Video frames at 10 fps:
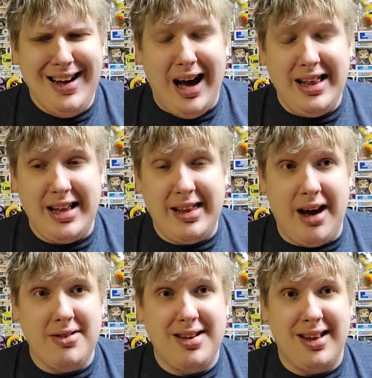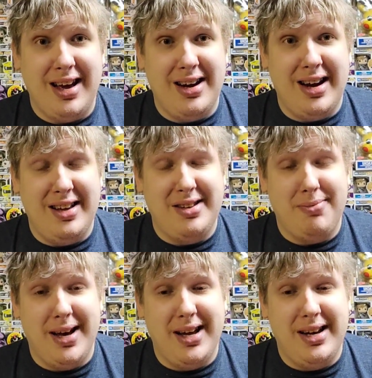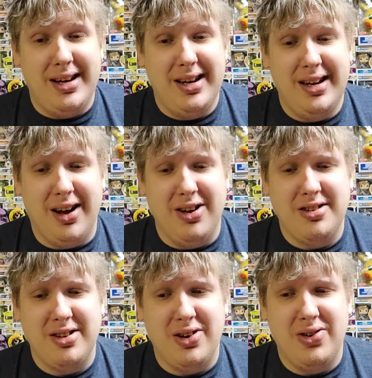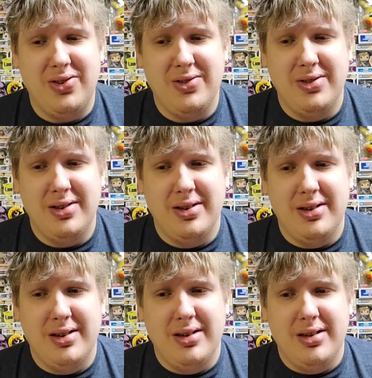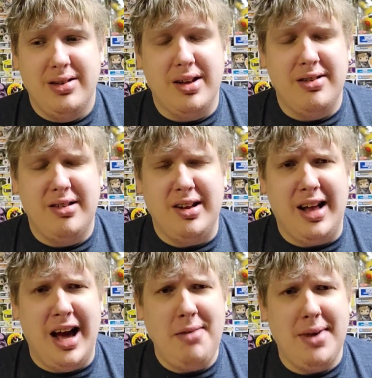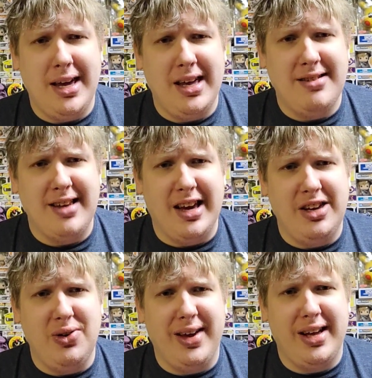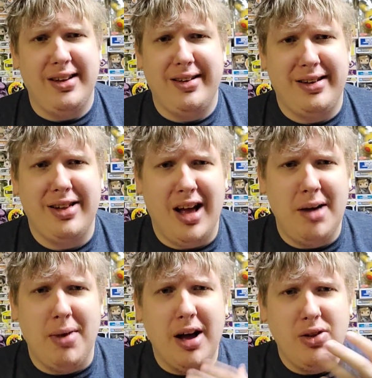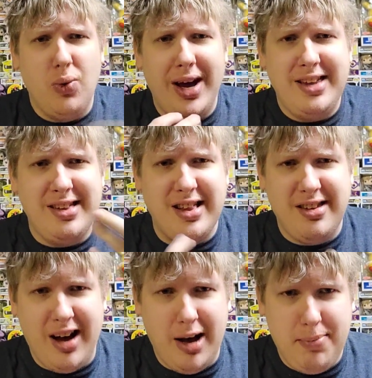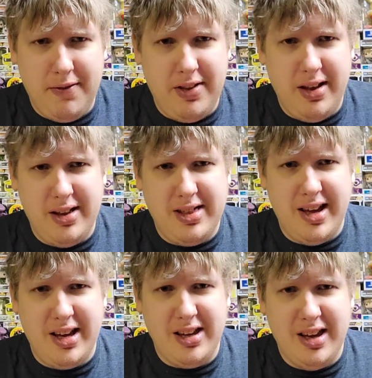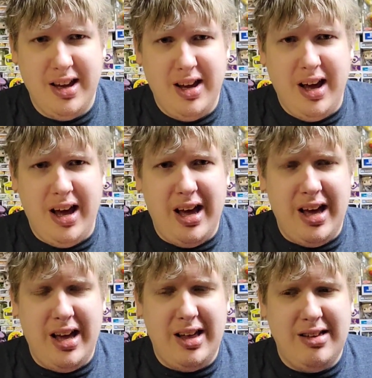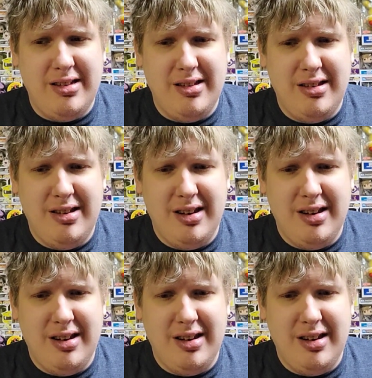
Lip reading: I thought that was hilarious, but also the climbing, it's like you can climb all the way to the top of the thing and